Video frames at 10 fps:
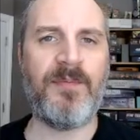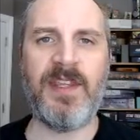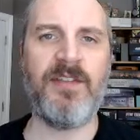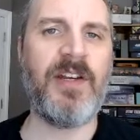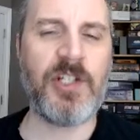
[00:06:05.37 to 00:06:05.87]

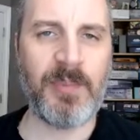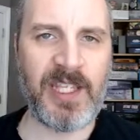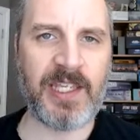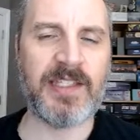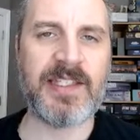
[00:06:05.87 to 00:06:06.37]
adventure
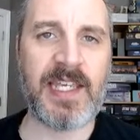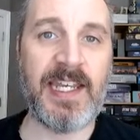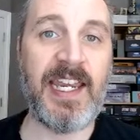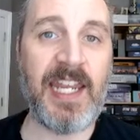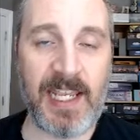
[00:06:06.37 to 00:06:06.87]
begins in
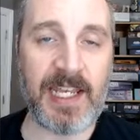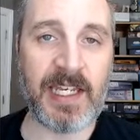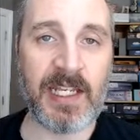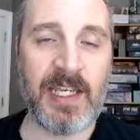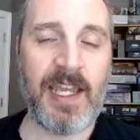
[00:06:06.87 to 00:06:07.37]
an inn,
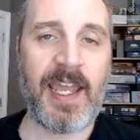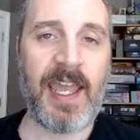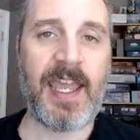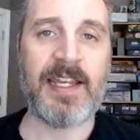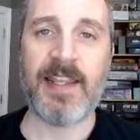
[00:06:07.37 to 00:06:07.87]

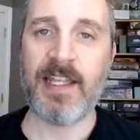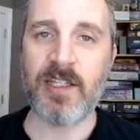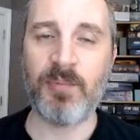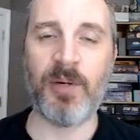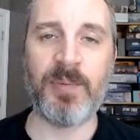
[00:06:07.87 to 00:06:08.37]
and that's
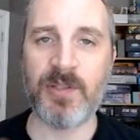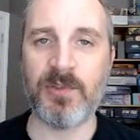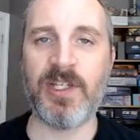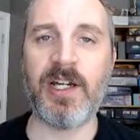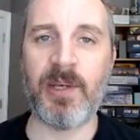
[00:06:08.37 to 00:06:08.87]
on purpose, and we'll
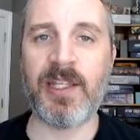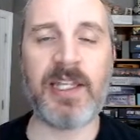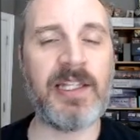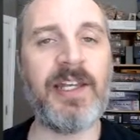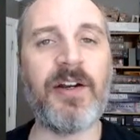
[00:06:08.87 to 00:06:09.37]
talk about
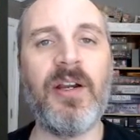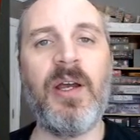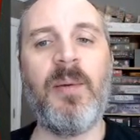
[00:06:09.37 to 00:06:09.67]
that later.